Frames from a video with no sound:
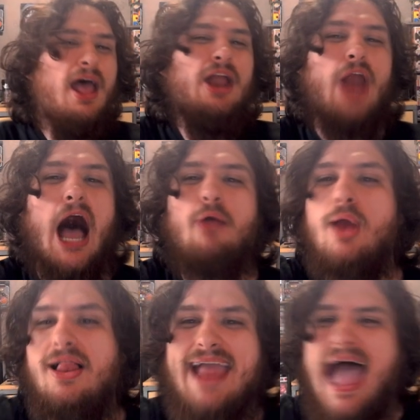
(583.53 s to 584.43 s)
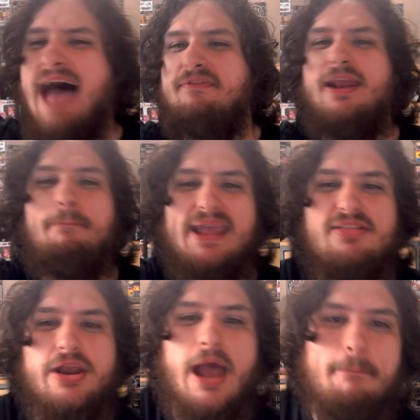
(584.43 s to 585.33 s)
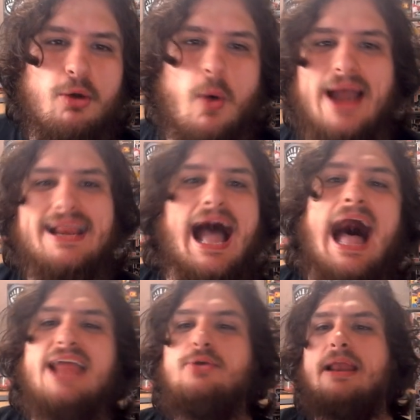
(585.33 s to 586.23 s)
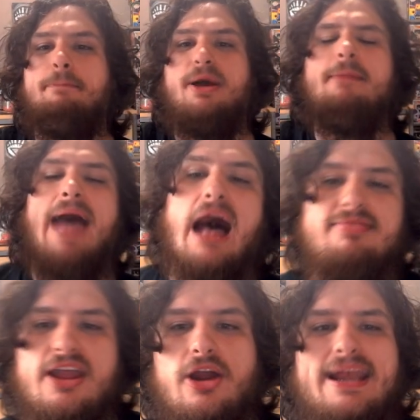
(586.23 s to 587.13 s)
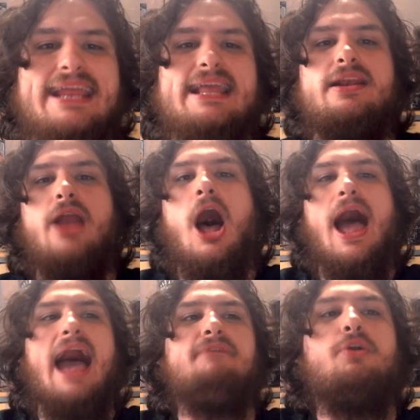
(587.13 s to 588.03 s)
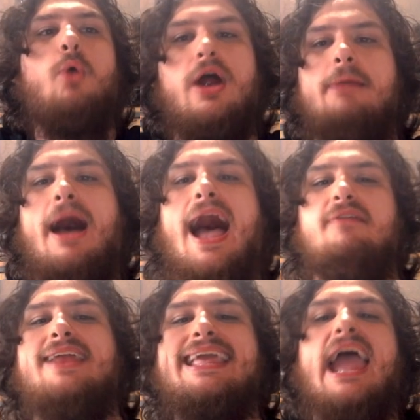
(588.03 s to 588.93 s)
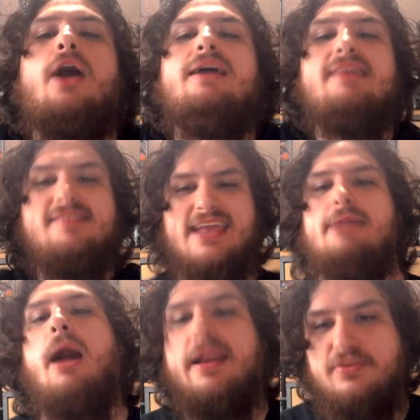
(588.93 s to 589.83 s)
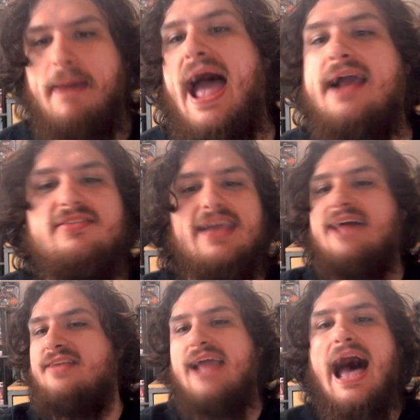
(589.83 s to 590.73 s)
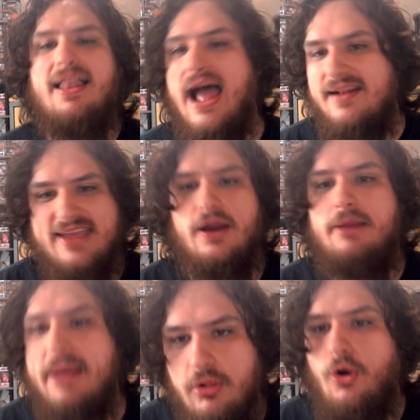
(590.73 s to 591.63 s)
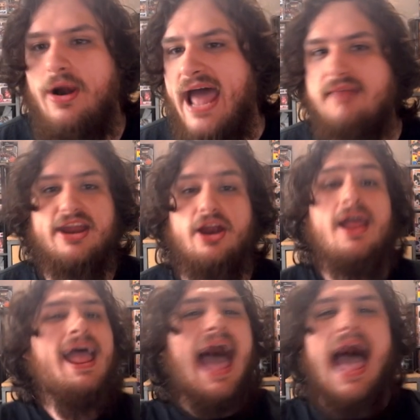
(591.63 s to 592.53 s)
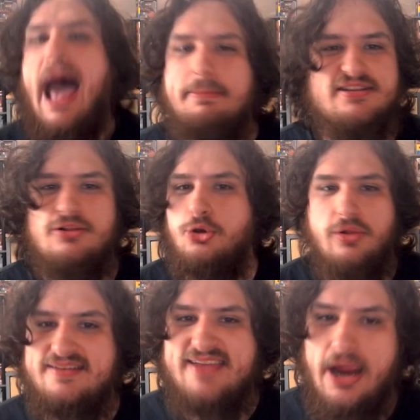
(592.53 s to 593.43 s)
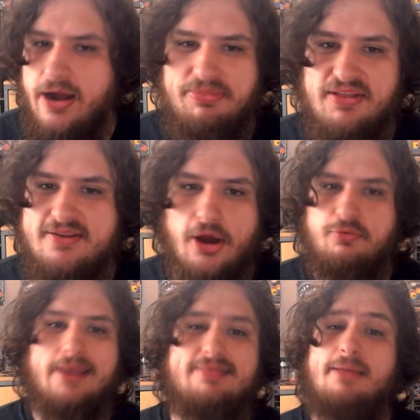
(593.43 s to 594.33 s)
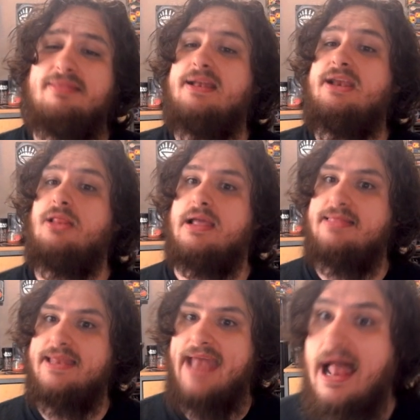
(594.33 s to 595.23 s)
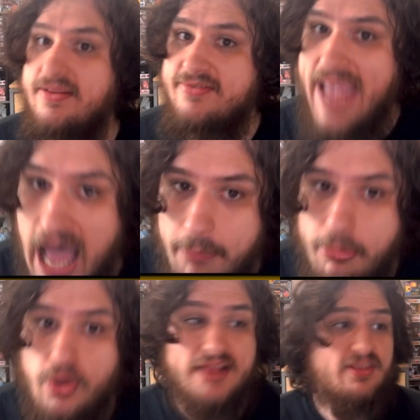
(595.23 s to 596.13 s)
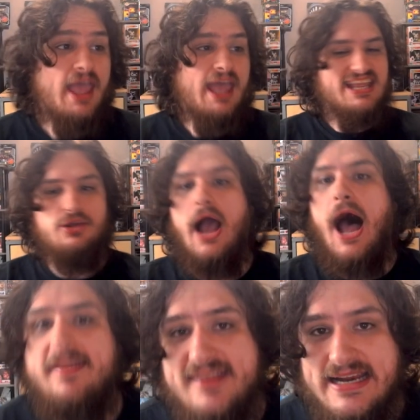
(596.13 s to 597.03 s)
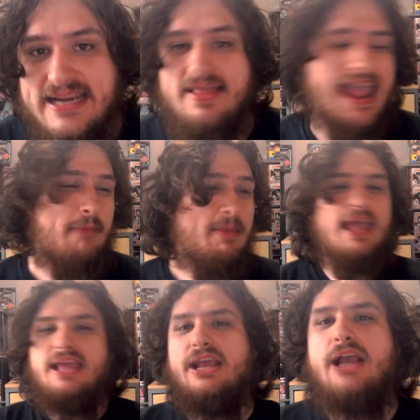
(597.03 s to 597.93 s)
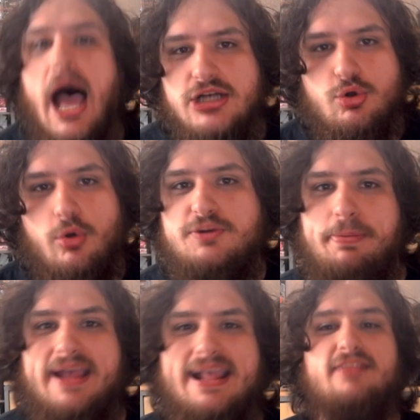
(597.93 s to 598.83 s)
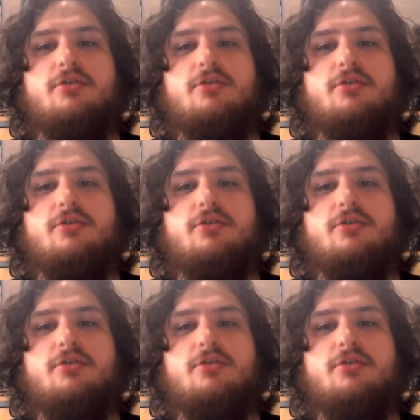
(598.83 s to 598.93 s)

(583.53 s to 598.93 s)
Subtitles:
Not really having to be the number 1 guy. You can put him out there and he can not have to worry about having to carry the team on his back because he has a guy like Terry McLaurin out there absolutely tearing up the turf with him. But then you look at the Dallas Cowboys. You got CeeDee Lamb. You got George Pickens.